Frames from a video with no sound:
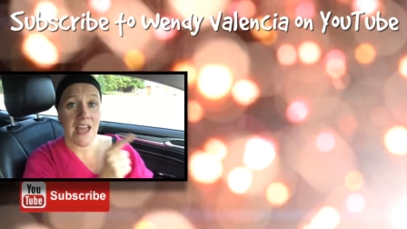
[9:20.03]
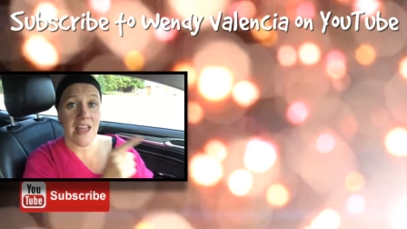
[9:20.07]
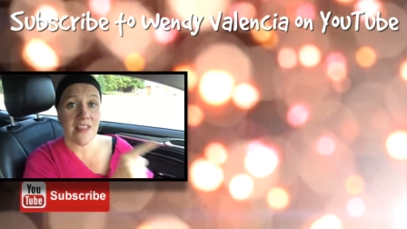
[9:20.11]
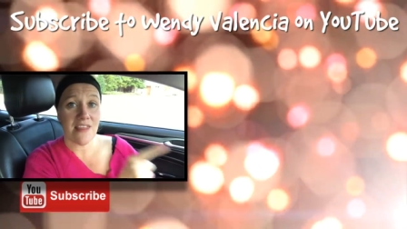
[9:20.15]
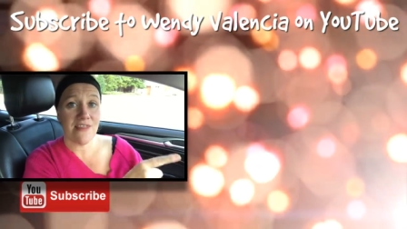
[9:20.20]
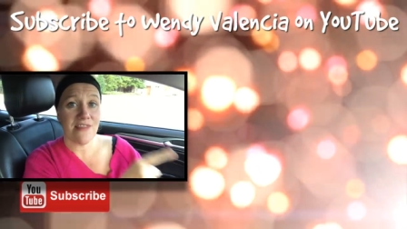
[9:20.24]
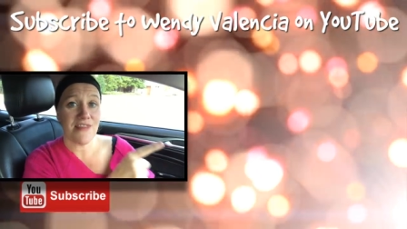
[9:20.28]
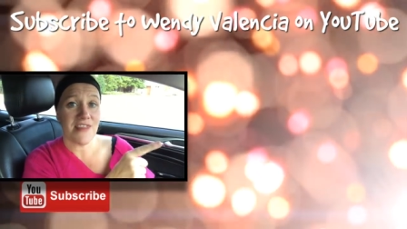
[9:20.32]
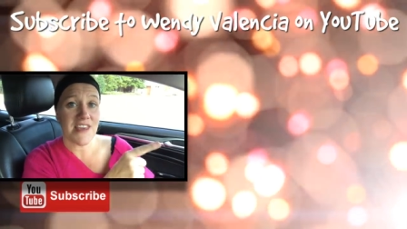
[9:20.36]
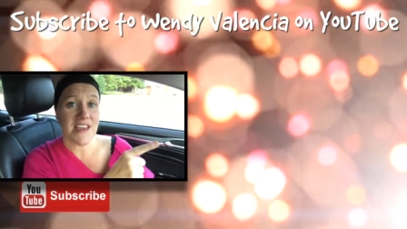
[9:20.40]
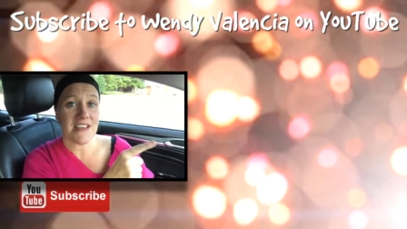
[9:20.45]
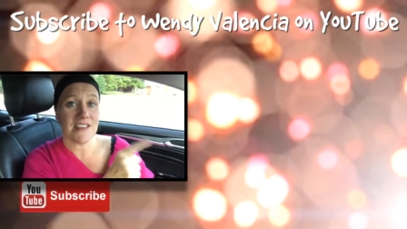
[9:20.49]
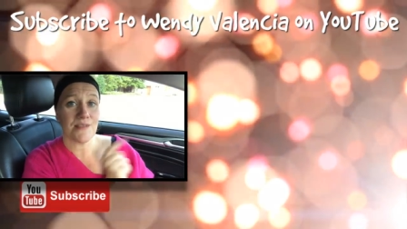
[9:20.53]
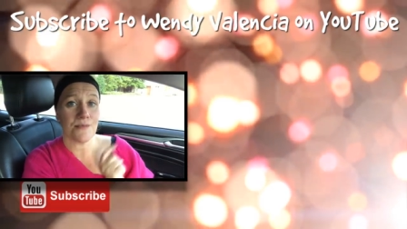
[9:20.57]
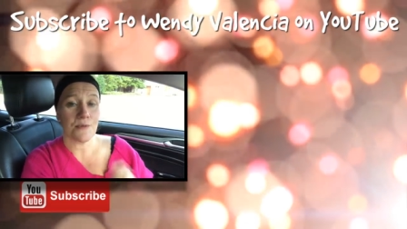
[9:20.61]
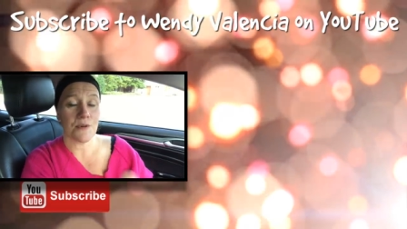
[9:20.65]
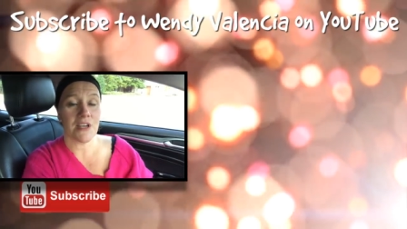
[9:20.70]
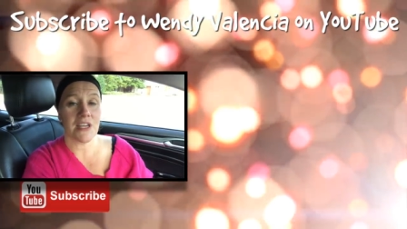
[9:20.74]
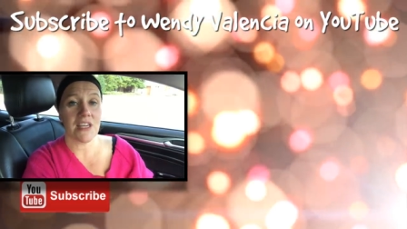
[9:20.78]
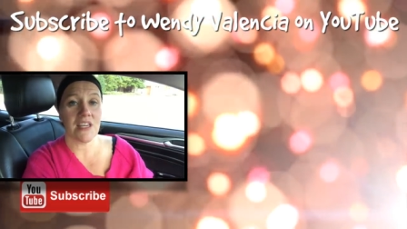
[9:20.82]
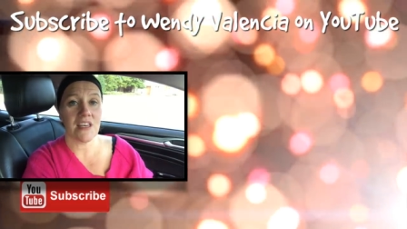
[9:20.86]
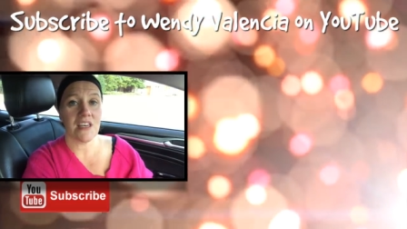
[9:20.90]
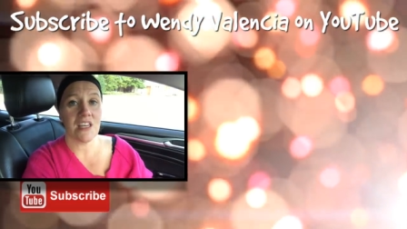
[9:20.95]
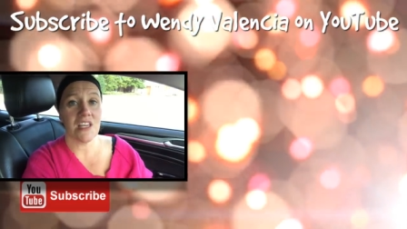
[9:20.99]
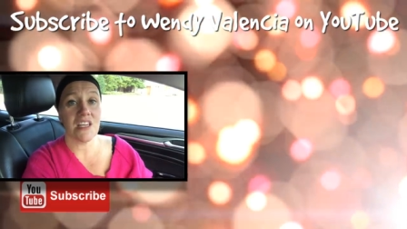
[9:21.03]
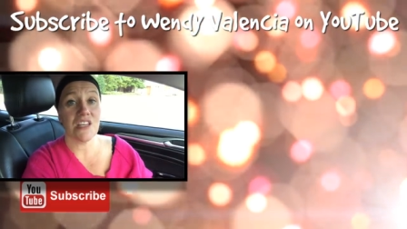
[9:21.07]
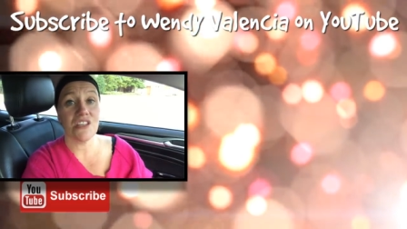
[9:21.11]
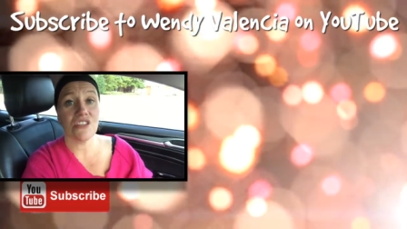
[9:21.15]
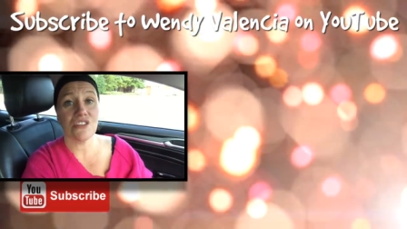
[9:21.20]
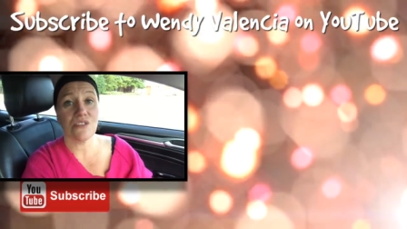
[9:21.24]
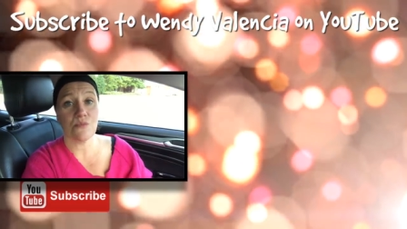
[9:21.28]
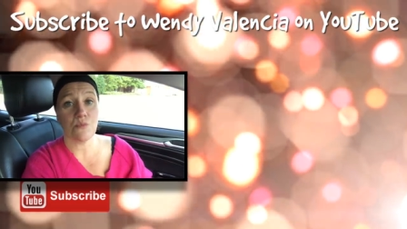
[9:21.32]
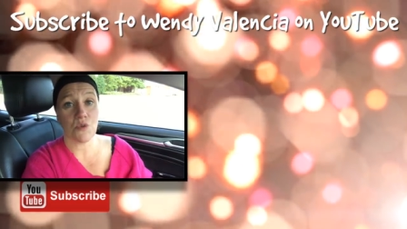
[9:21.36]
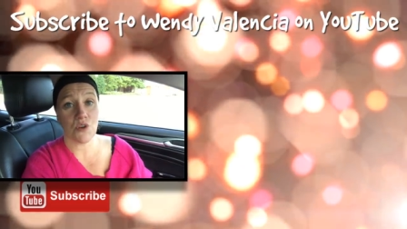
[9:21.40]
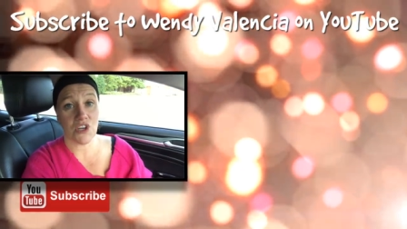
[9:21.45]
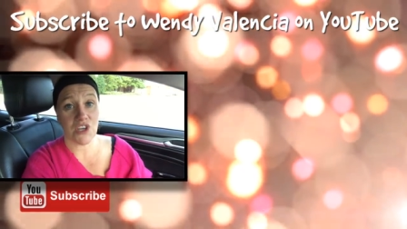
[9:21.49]
and this one
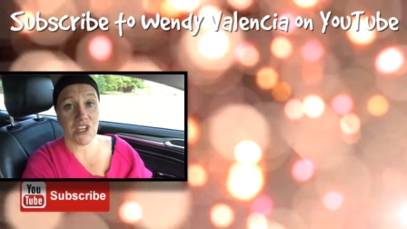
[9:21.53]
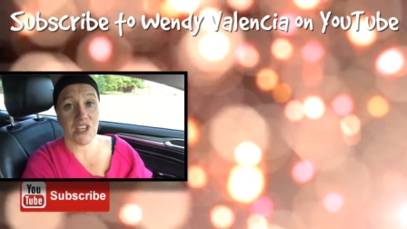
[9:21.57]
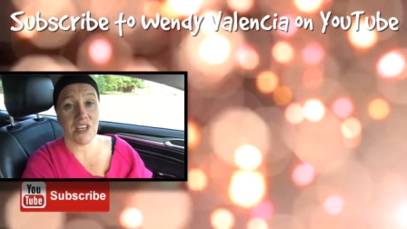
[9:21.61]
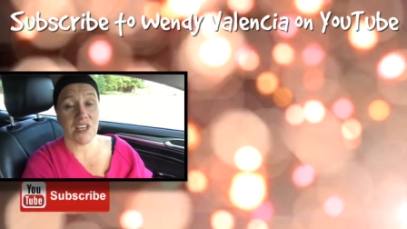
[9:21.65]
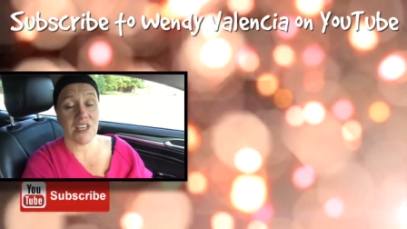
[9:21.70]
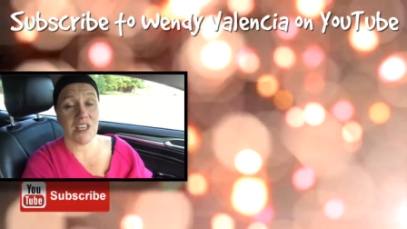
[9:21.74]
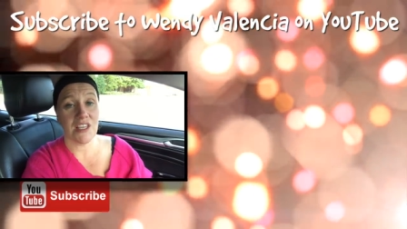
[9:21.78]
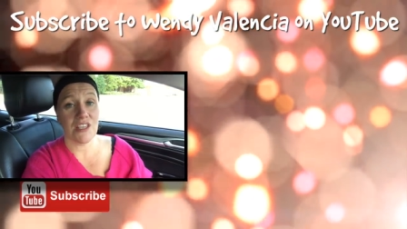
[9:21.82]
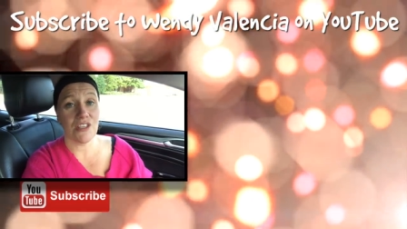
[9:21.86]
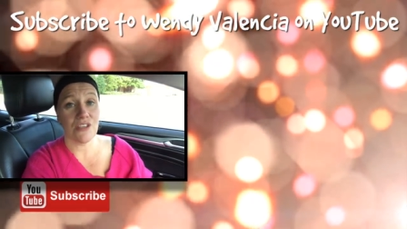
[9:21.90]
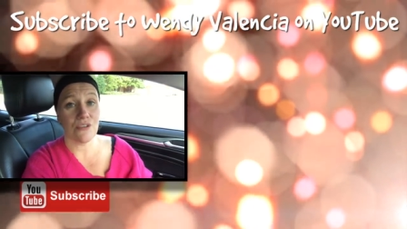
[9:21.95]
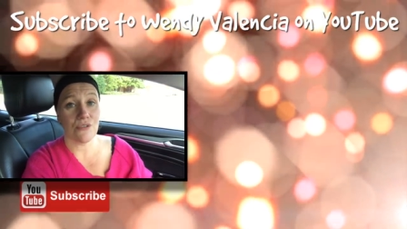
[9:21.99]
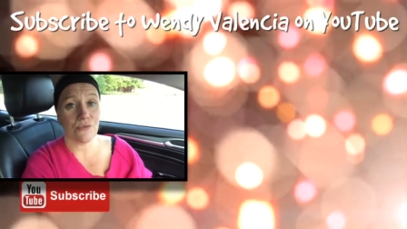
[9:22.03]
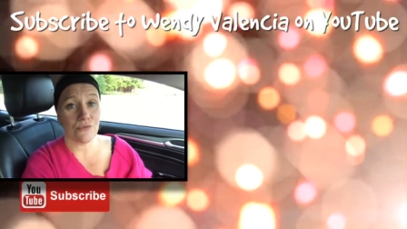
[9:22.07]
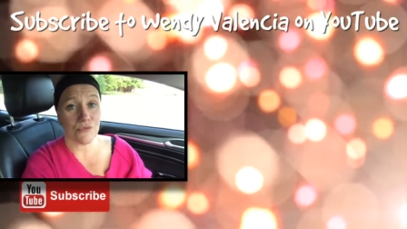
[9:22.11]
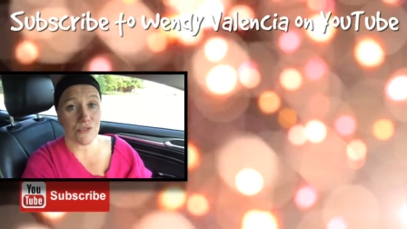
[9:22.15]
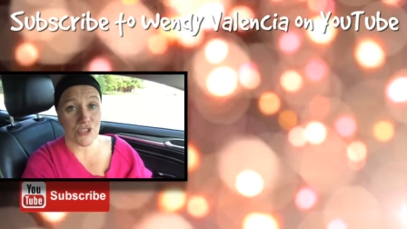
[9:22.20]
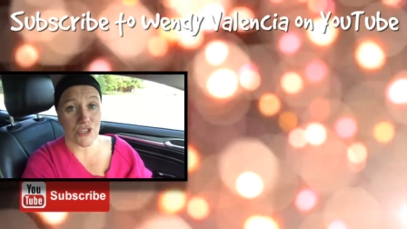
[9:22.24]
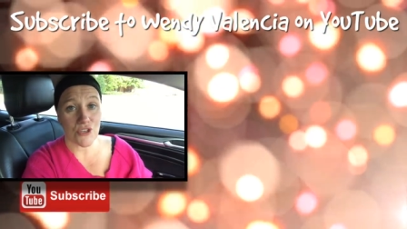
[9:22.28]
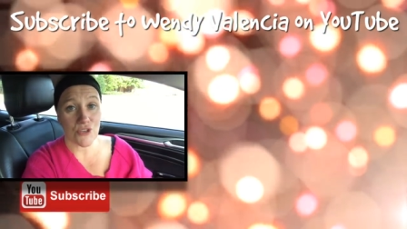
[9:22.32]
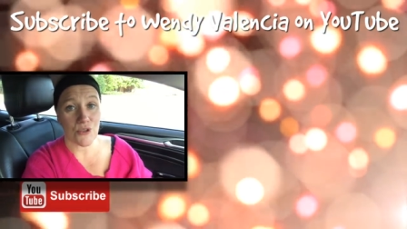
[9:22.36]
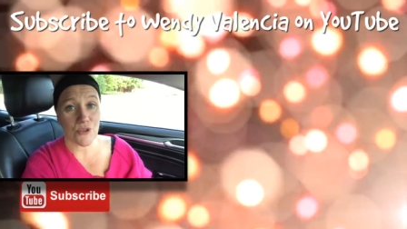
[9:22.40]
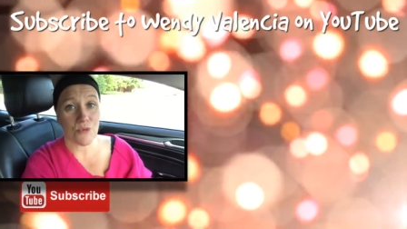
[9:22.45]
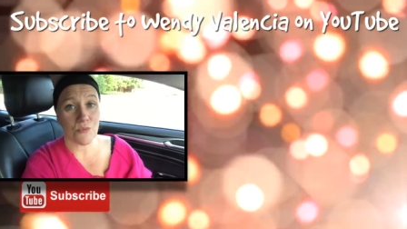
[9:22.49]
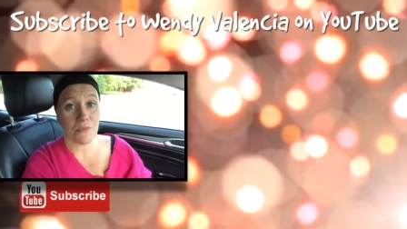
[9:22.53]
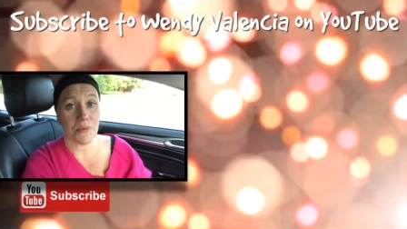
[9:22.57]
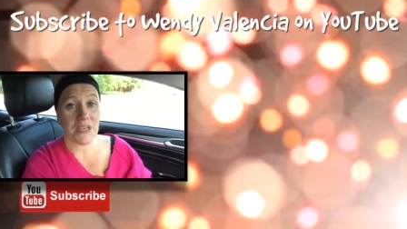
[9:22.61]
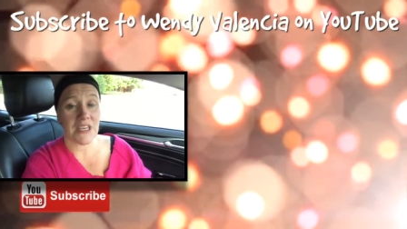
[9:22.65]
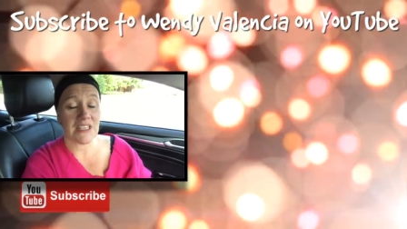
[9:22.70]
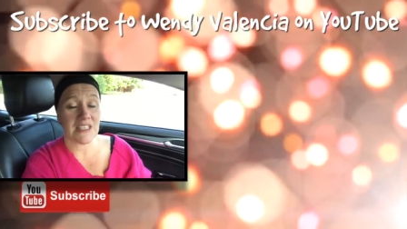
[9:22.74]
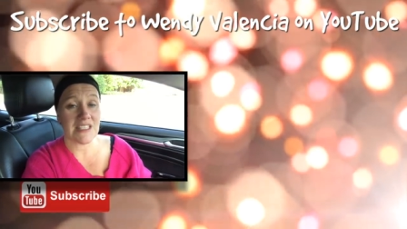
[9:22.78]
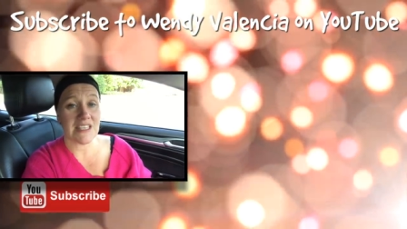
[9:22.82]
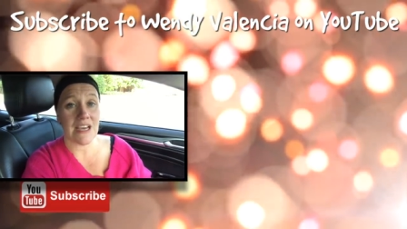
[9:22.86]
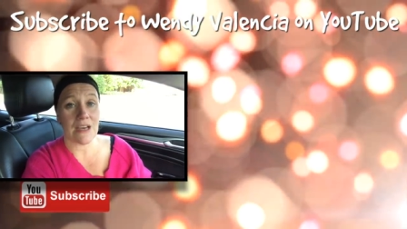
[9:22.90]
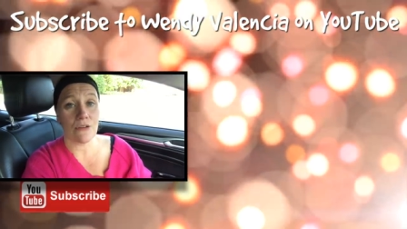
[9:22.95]
is one YouTube picked